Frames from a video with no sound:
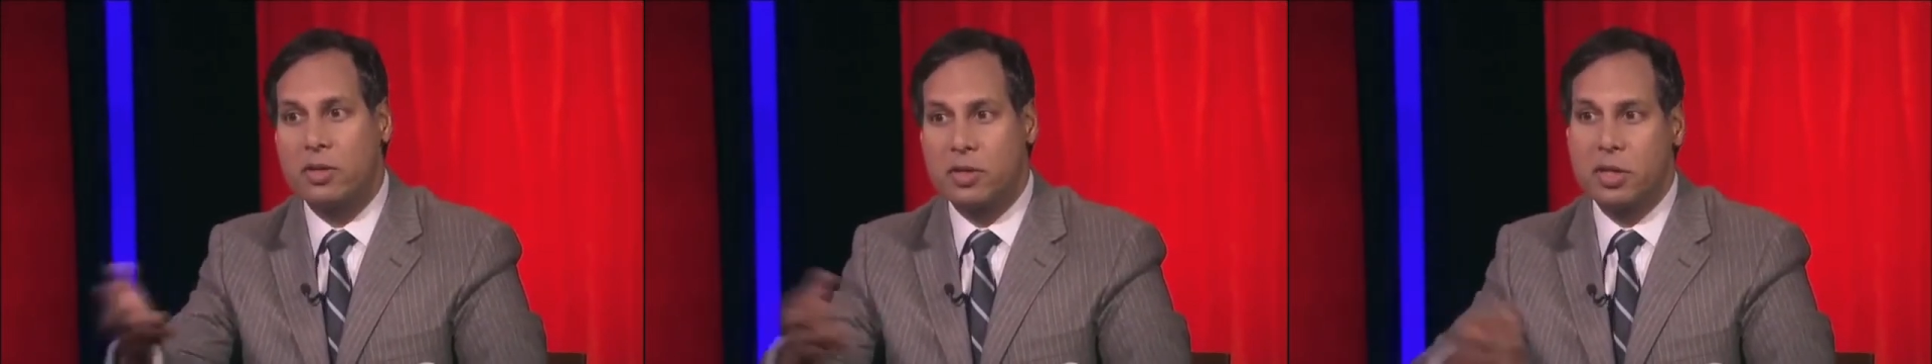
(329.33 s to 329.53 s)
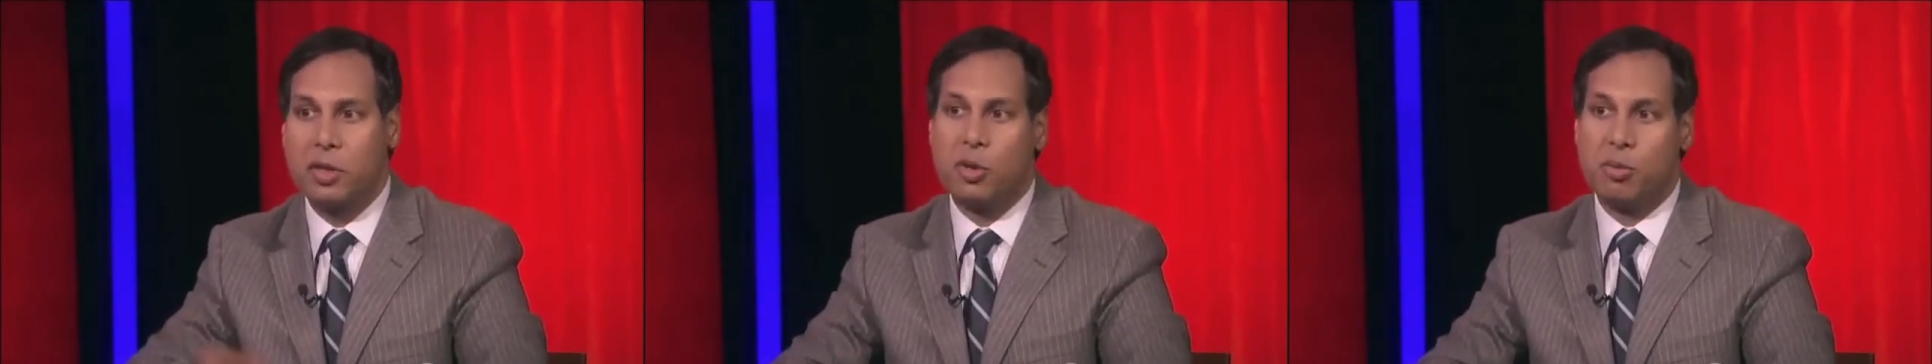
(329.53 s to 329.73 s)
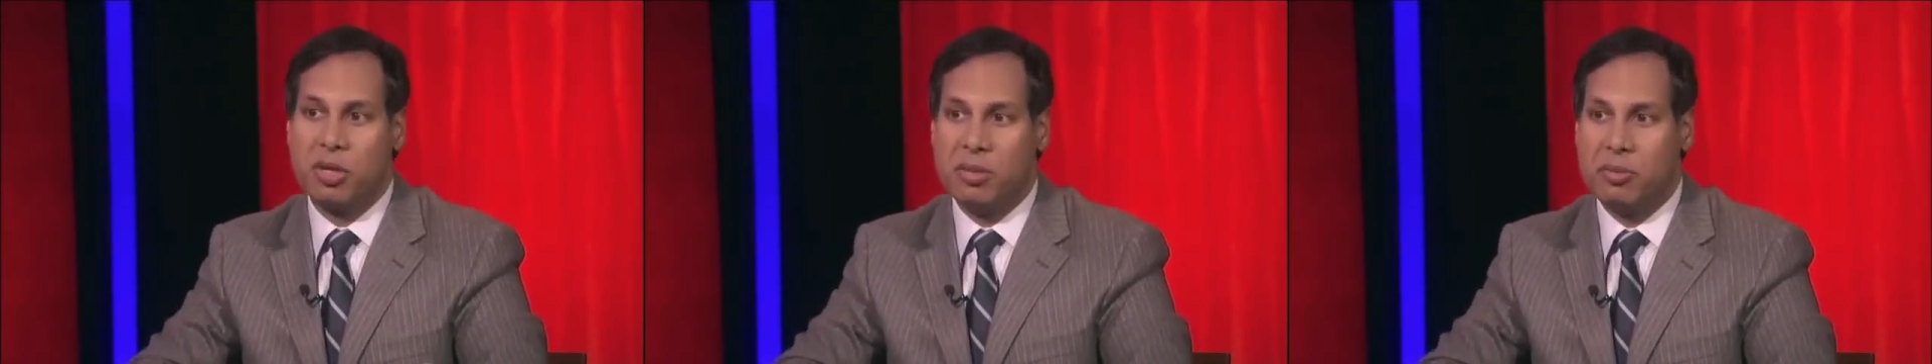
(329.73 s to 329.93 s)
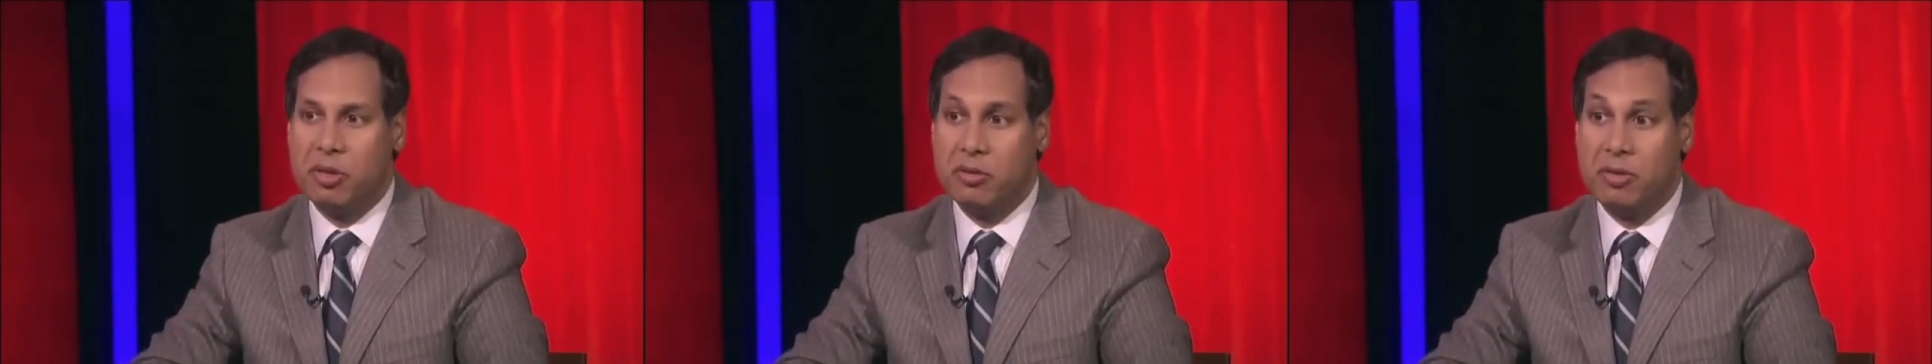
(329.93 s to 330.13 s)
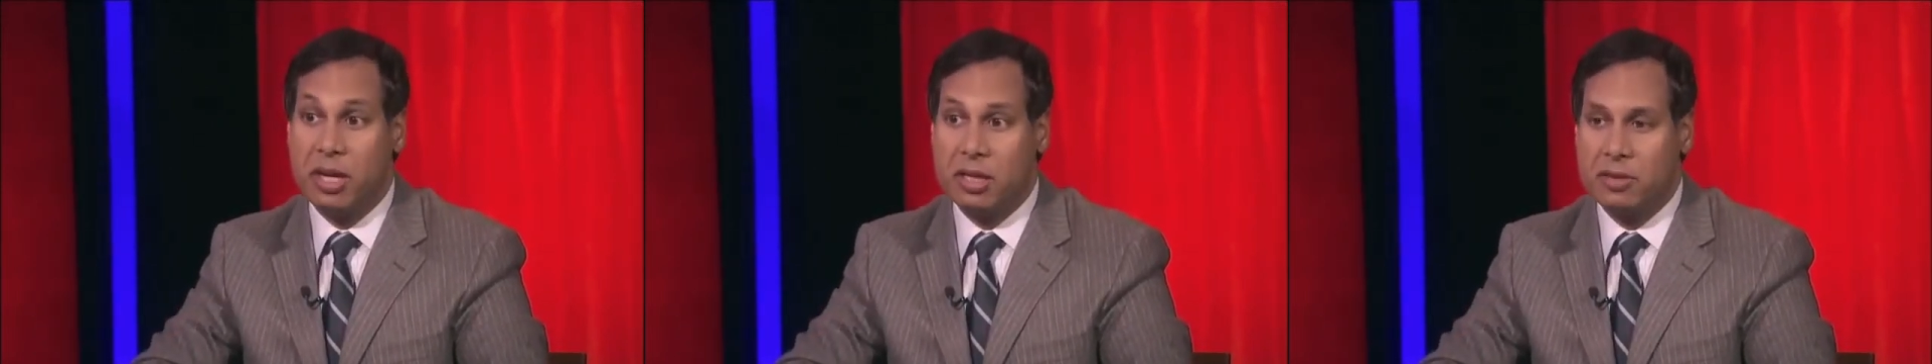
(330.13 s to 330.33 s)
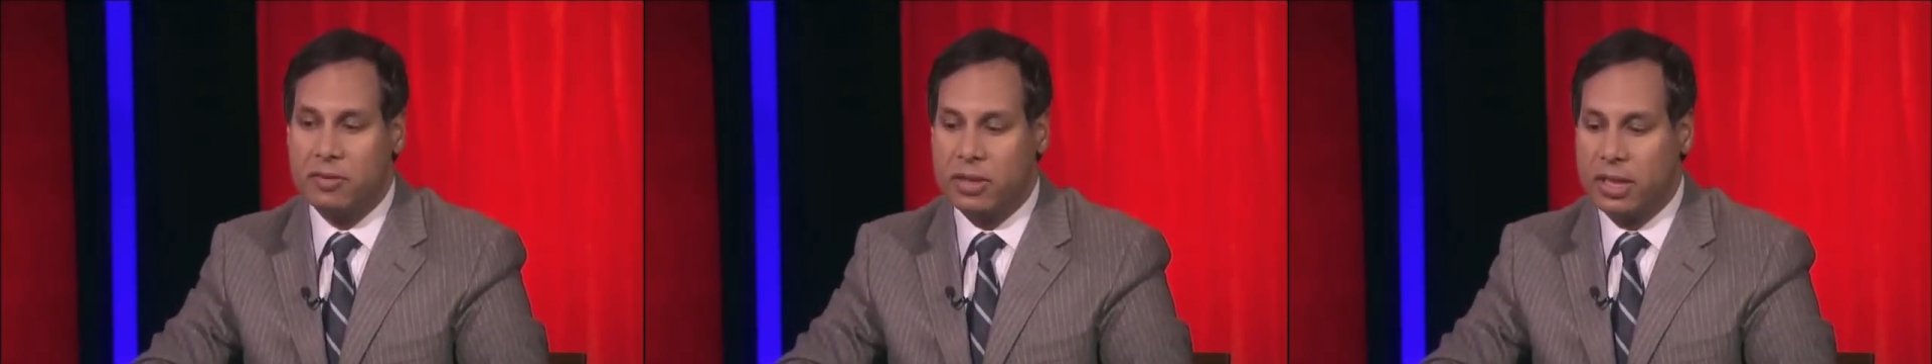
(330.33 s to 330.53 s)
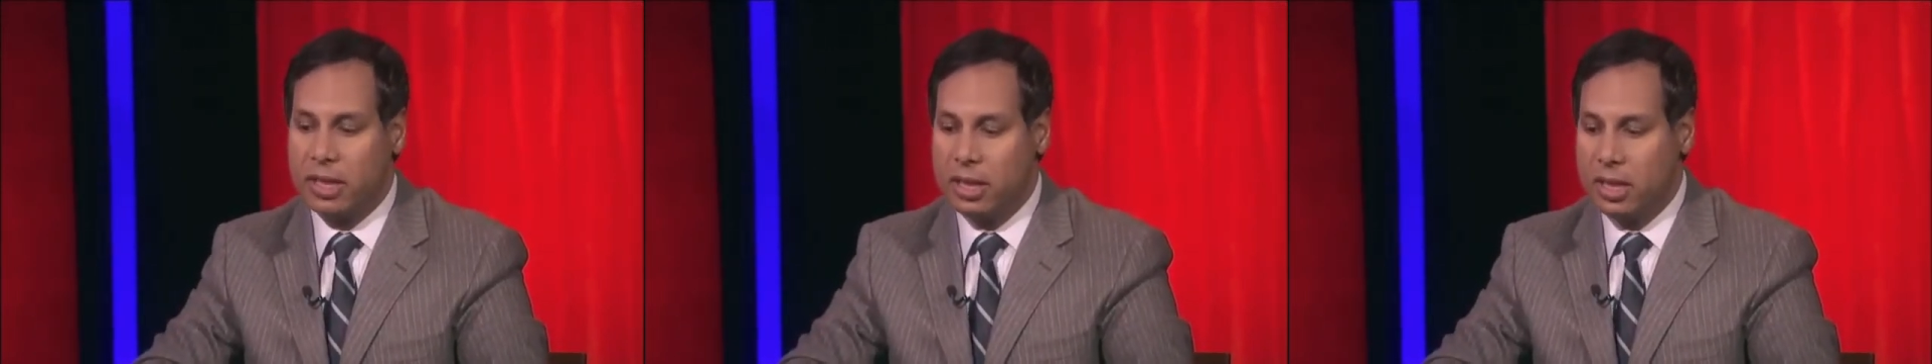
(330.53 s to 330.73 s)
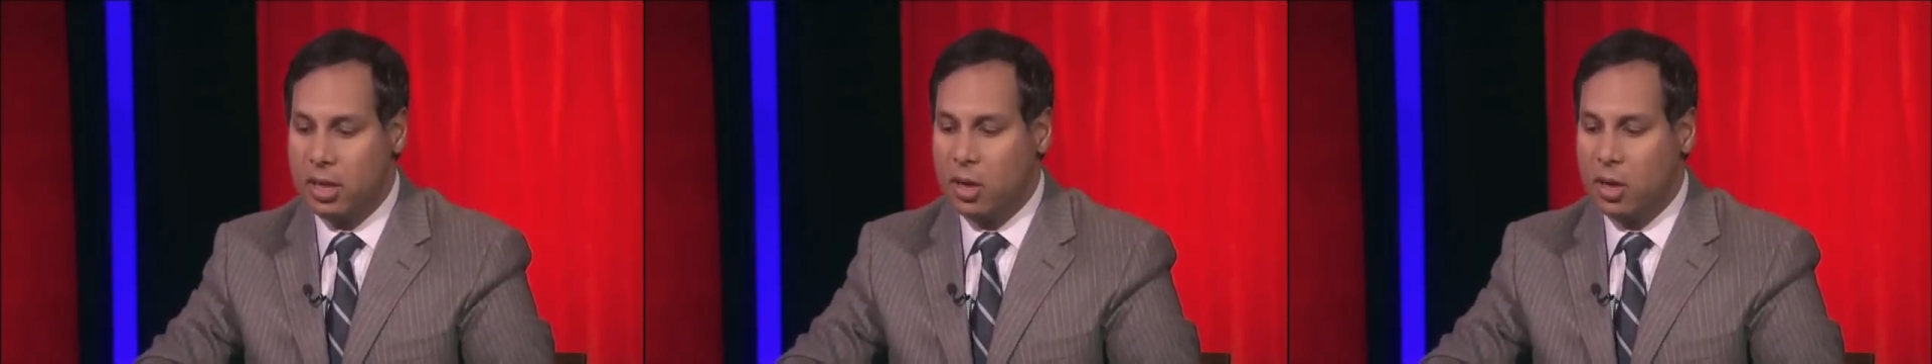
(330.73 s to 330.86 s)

sicker people effectively,